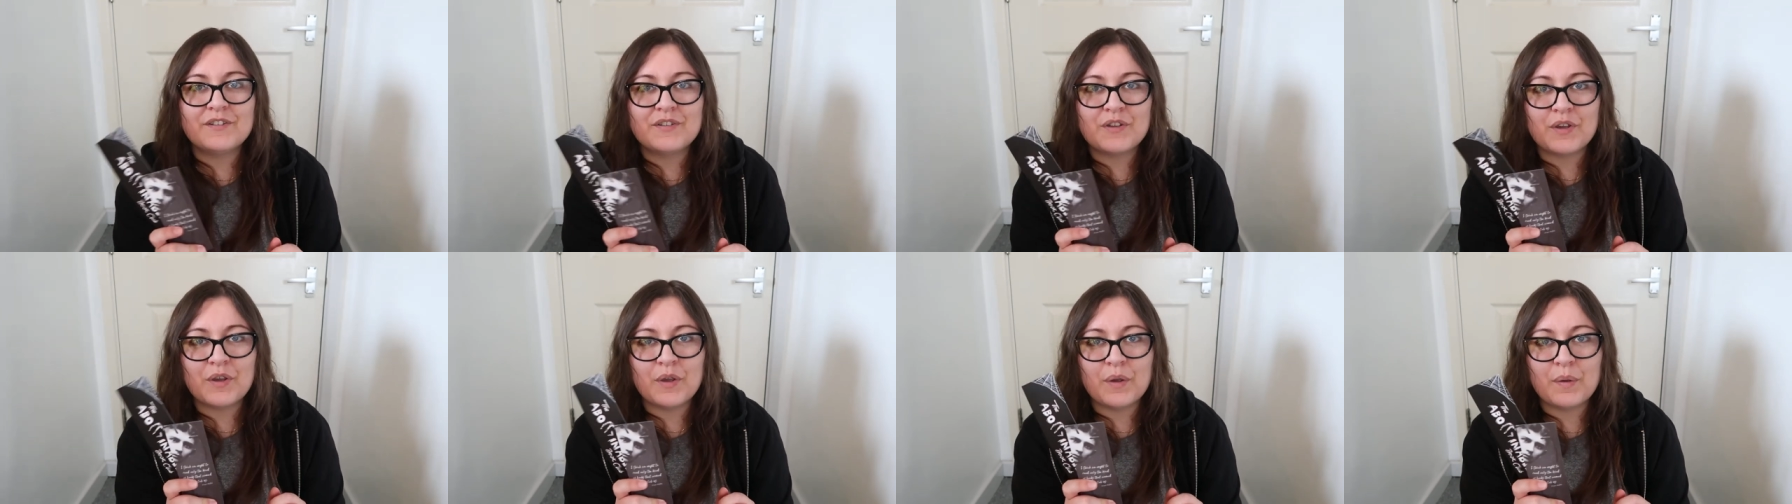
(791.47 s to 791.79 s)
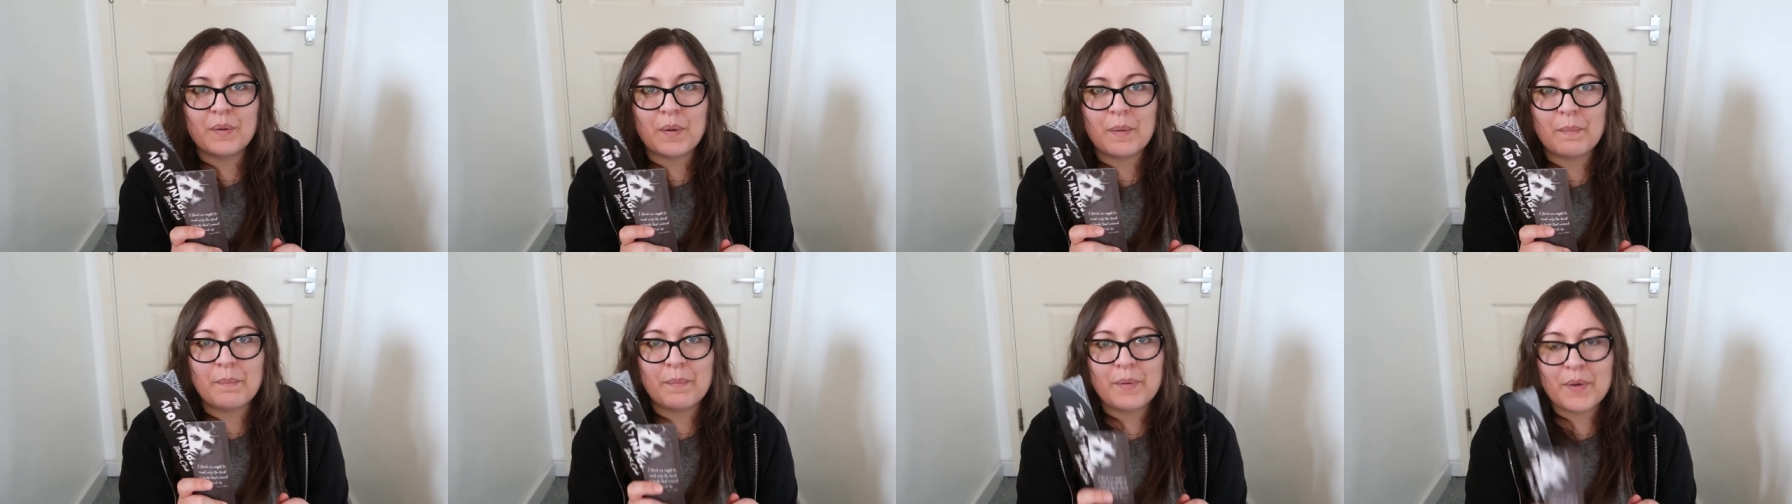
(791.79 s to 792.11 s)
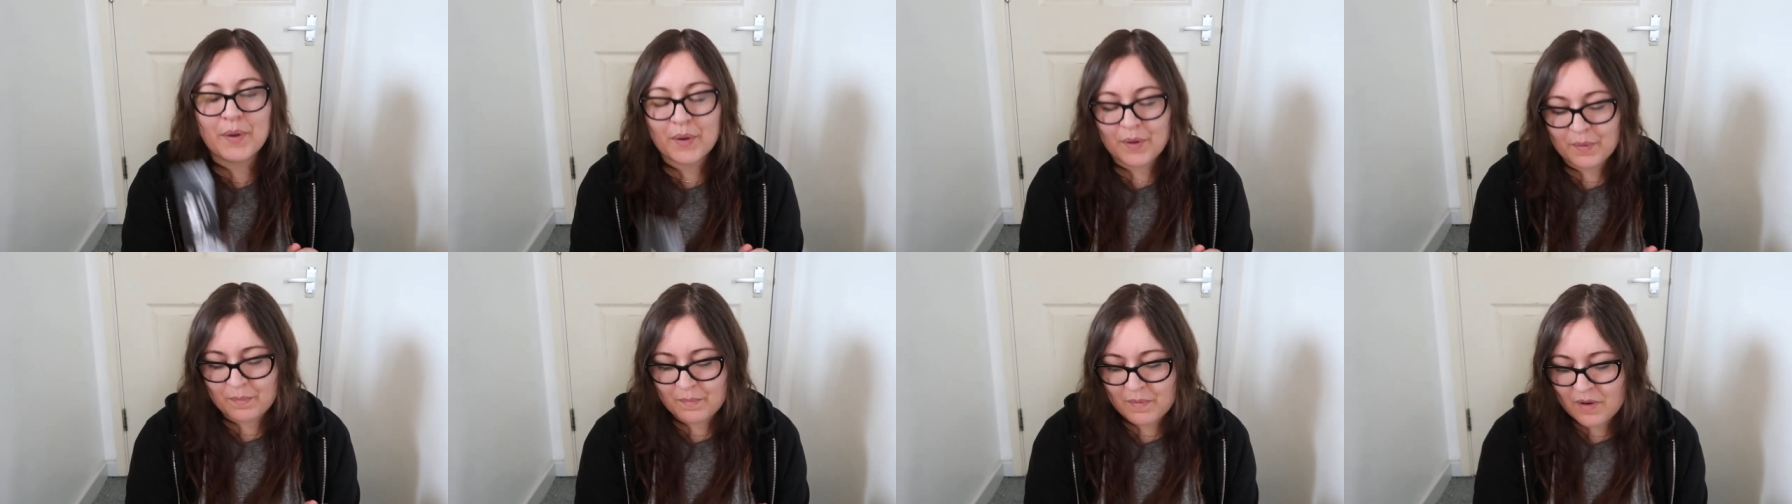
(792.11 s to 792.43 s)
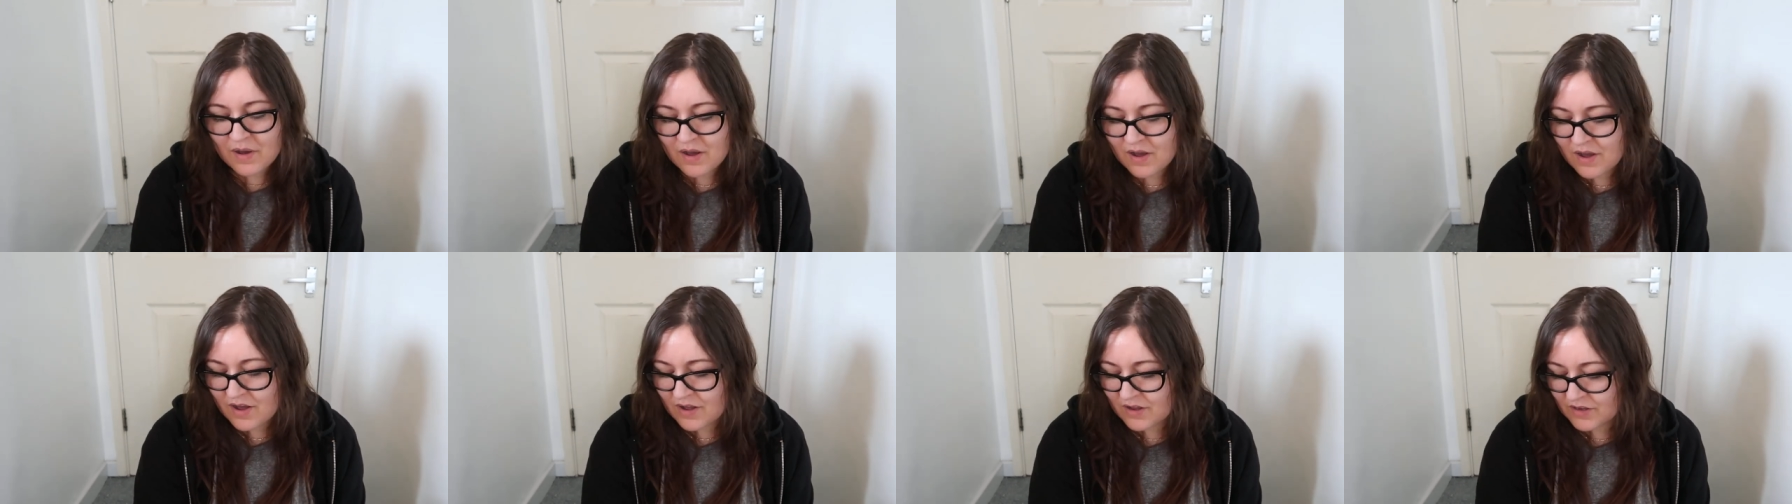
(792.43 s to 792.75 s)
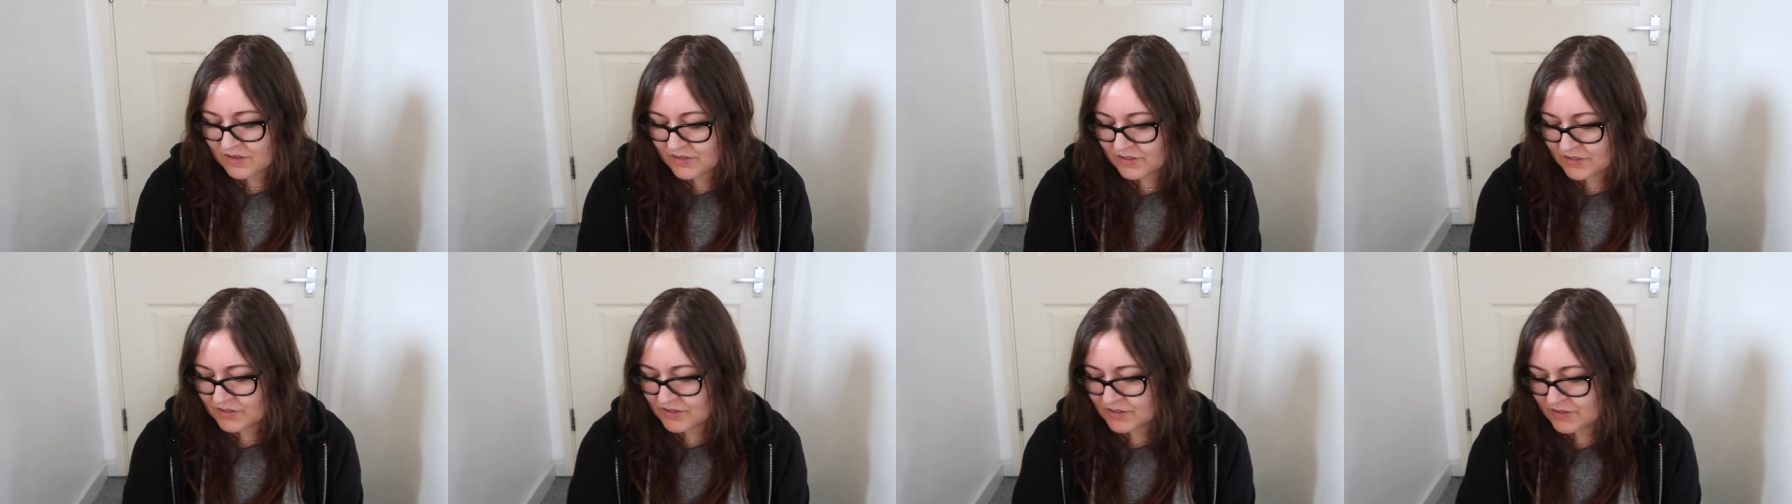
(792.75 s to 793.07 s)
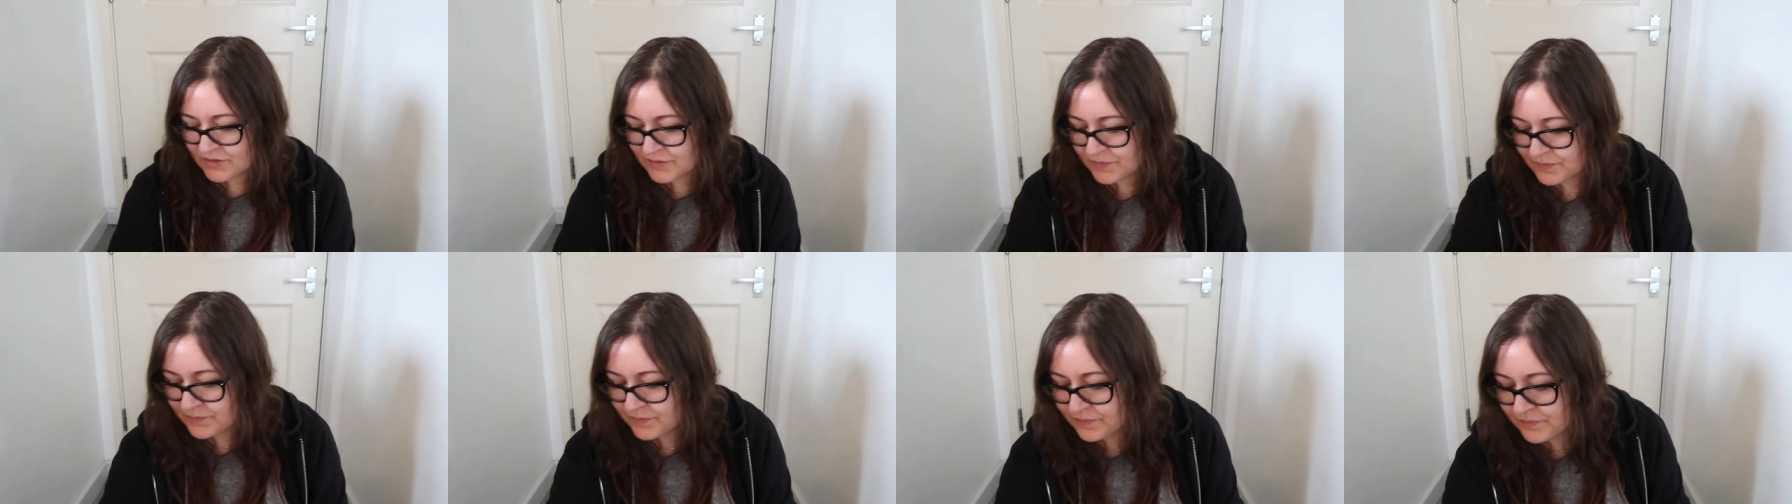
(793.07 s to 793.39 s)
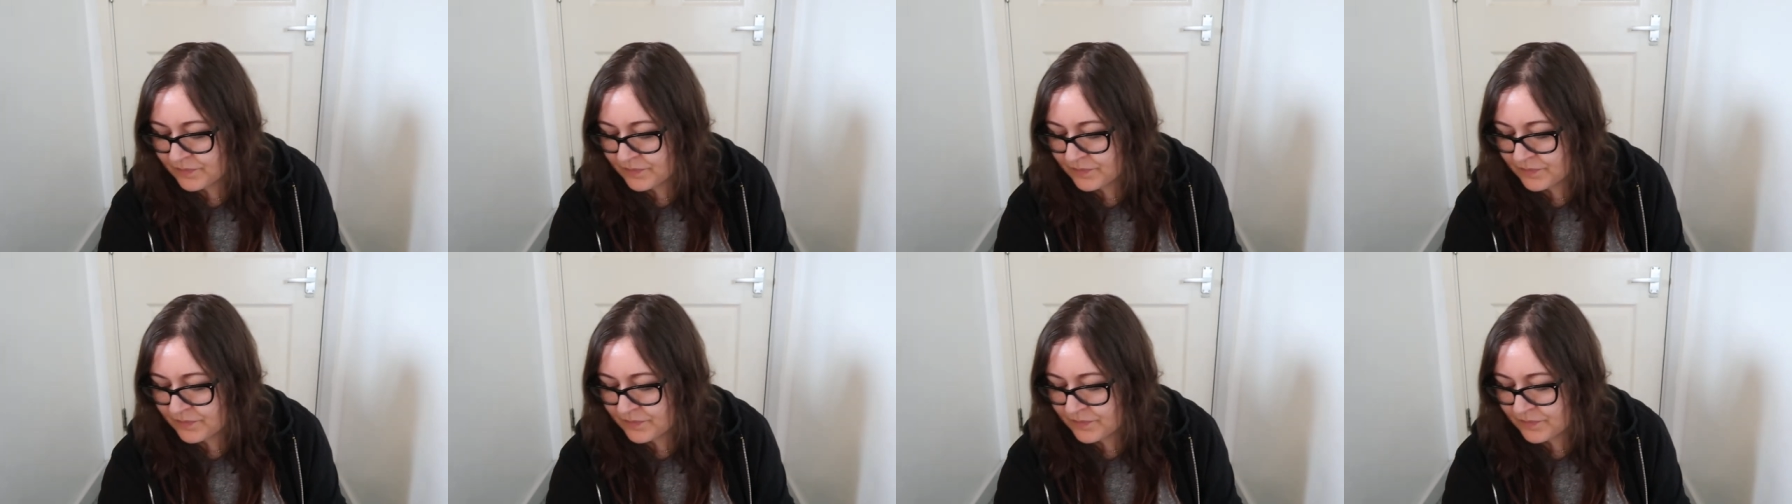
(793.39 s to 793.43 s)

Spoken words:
two bookmarks.